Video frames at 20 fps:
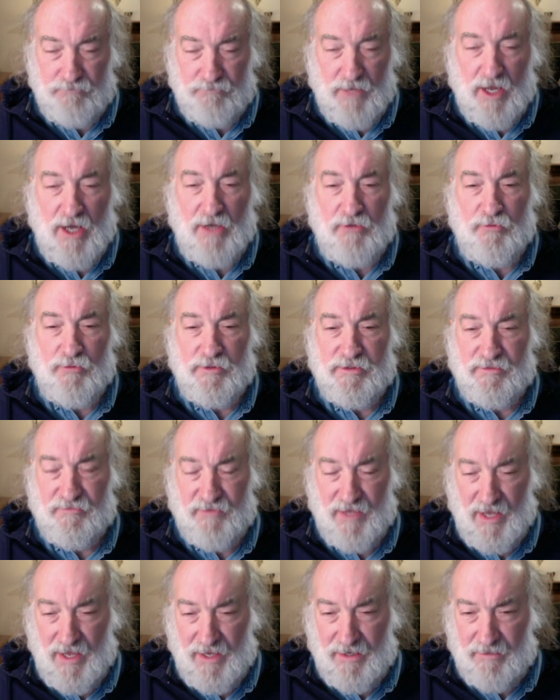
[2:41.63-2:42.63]
hundreds of
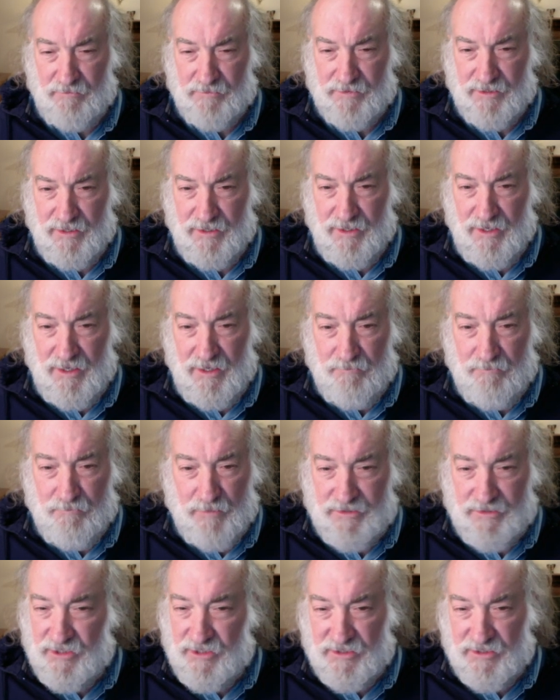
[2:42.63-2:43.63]
times,
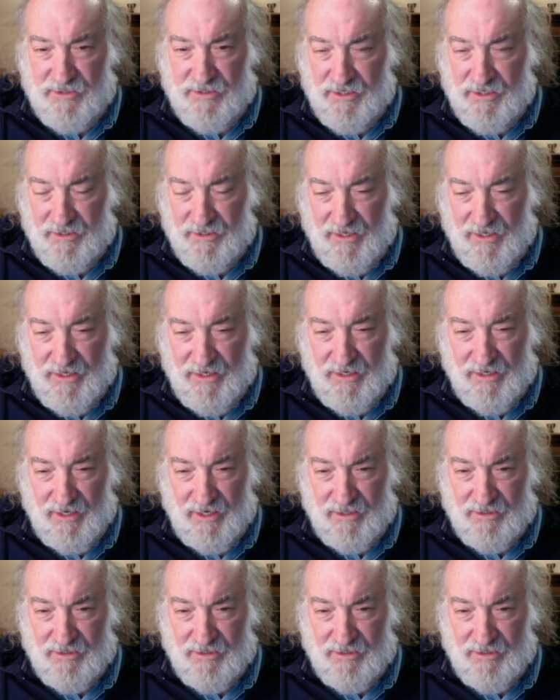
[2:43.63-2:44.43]
but just didn't get it.